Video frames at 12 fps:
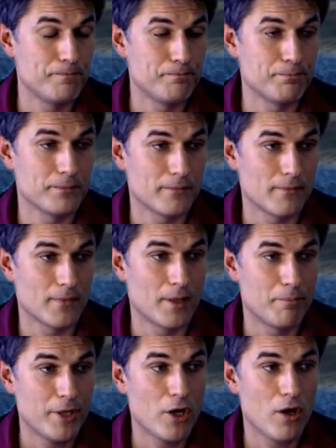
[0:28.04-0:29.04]
Many
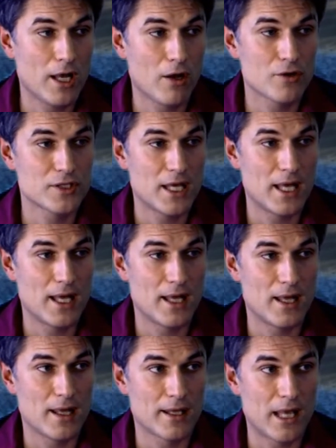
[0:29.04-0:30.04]
of them
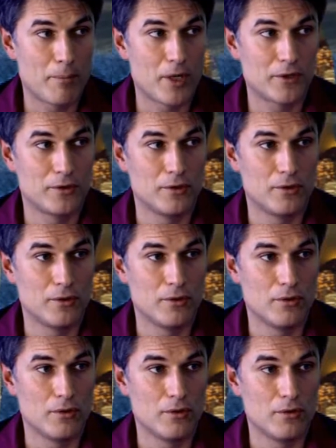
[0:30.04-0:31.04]
once arrived in freer
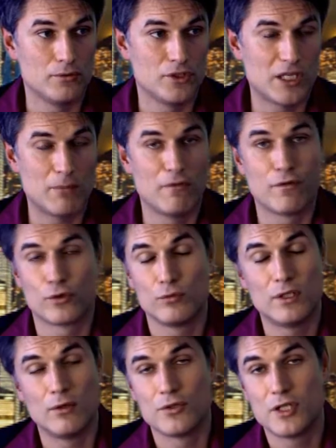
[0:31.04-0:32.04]
countries of the
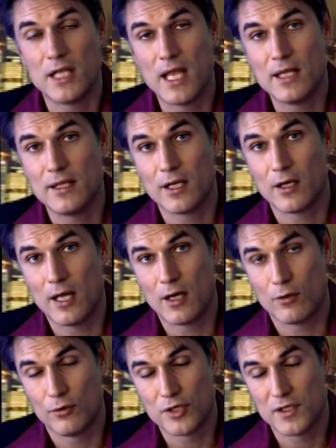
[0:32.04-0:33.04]
Asiatic South,
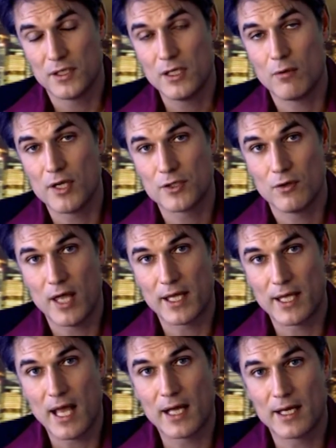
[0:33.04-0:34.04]

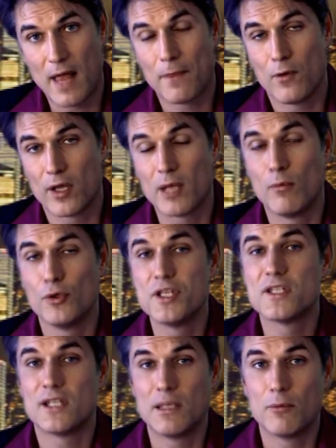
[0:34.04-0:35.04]
rewrote by memory
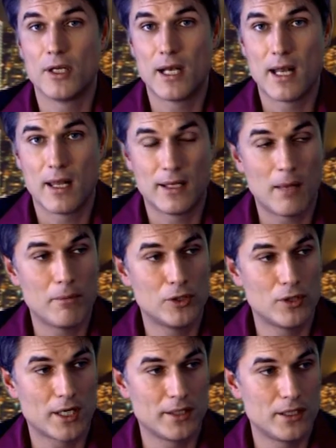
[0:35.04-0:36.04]
what they remembered
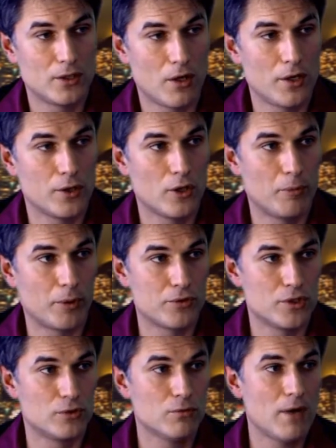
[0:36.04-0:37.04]
about this deep
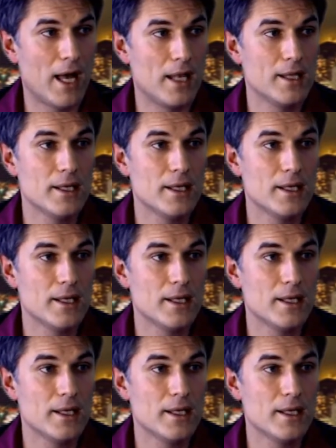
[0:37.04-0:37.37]
tradition.